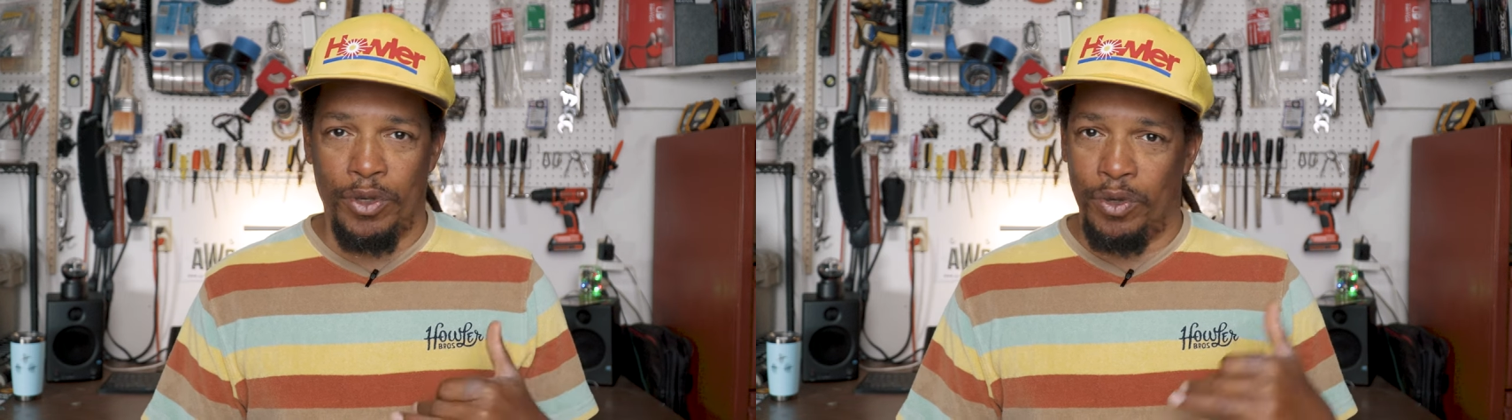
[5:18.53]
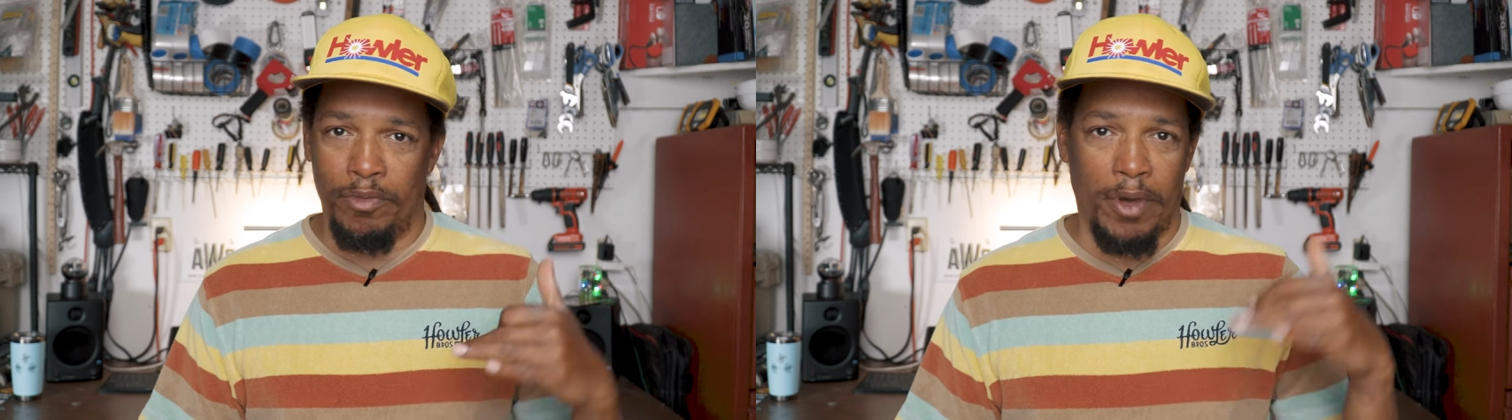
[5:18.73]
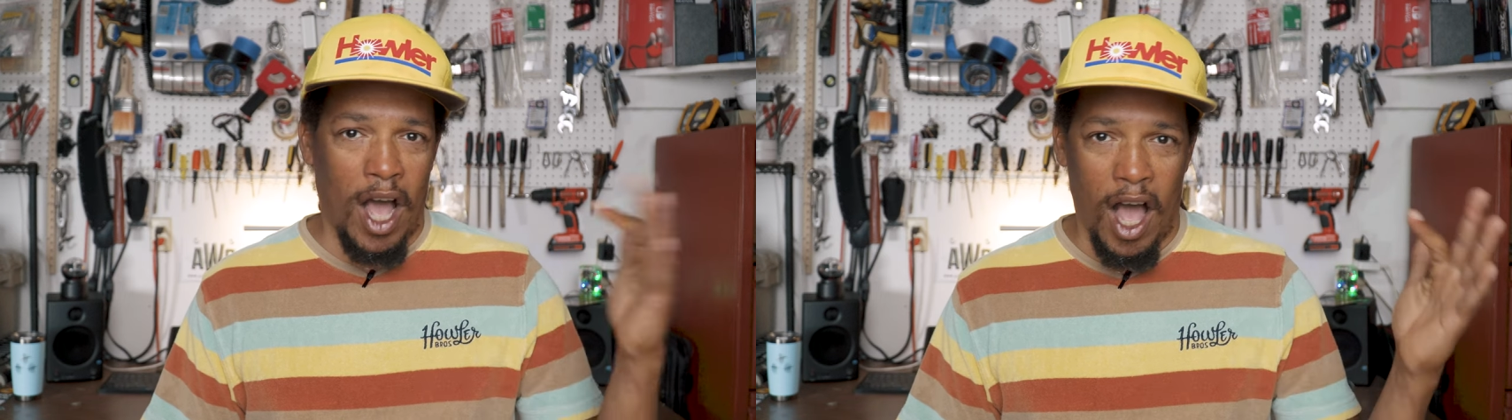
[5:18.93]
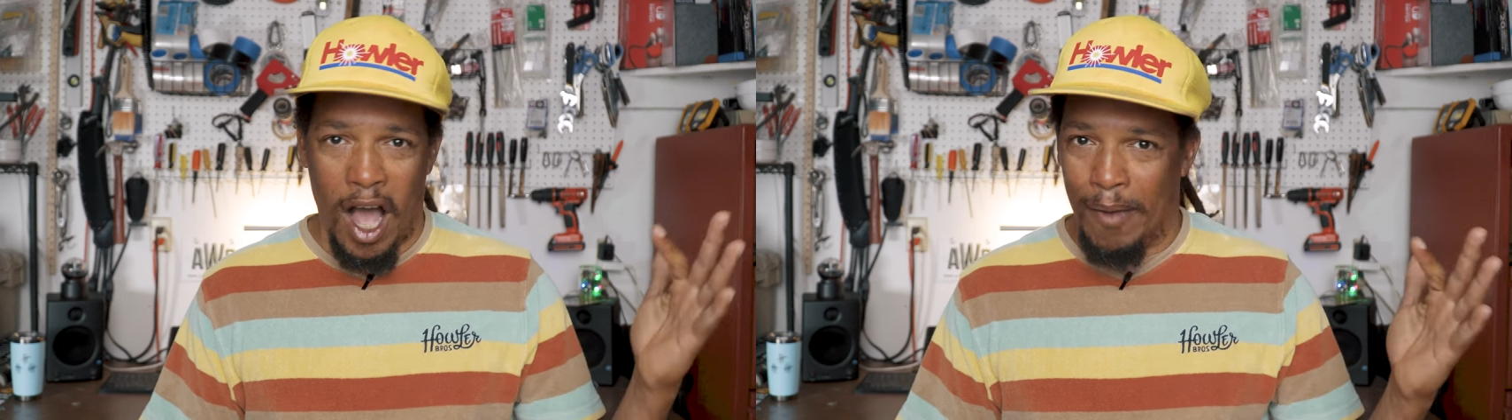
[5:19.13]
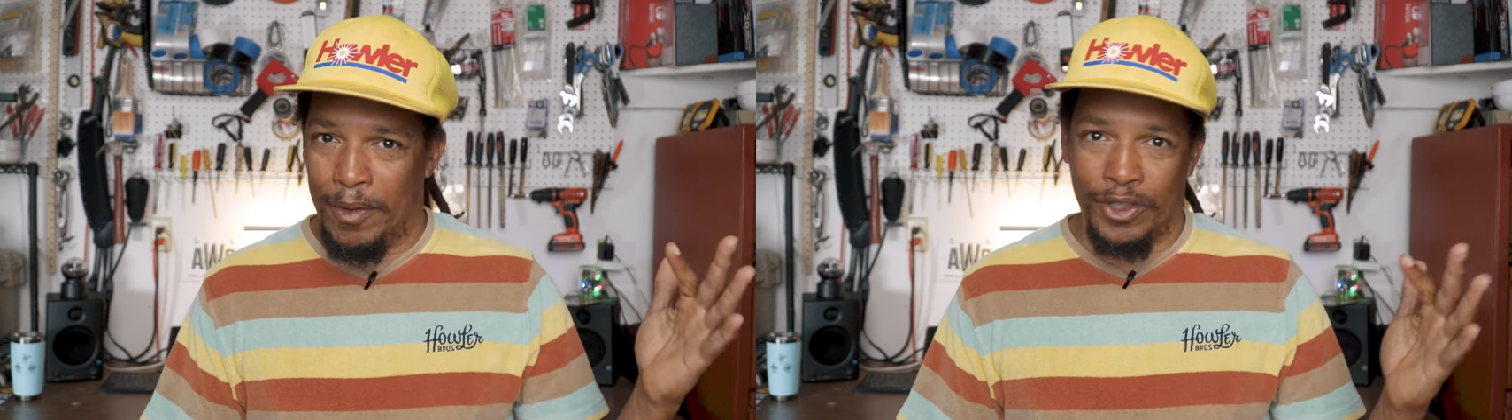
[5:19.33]
to the
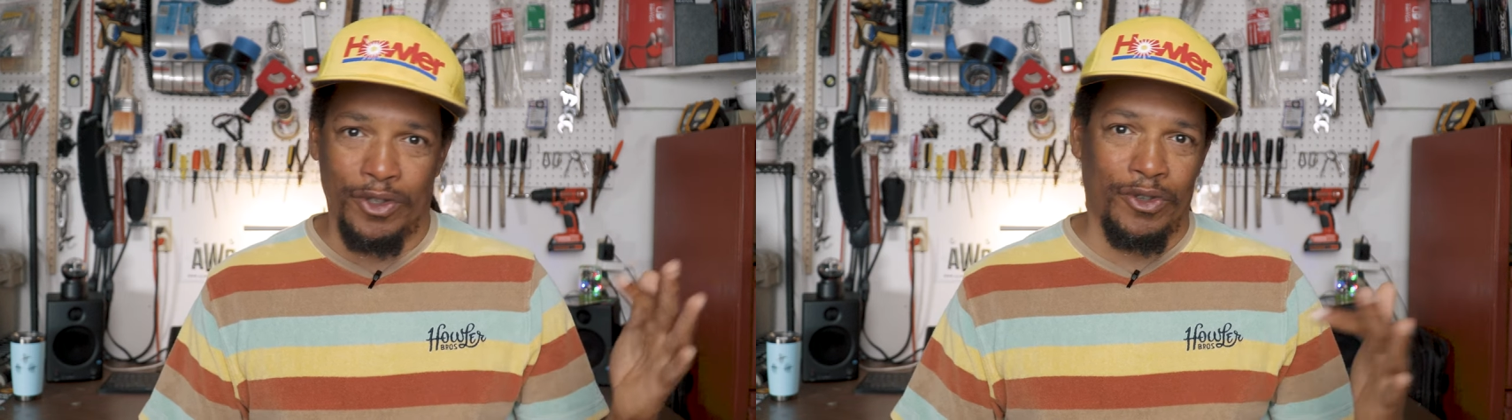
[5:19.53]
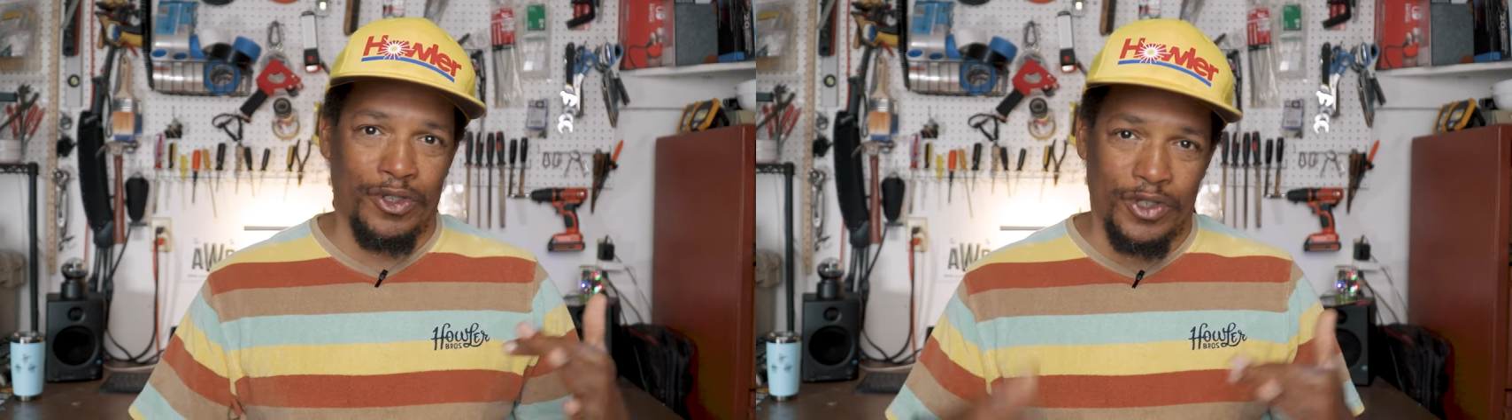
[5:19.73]
Bahamas or the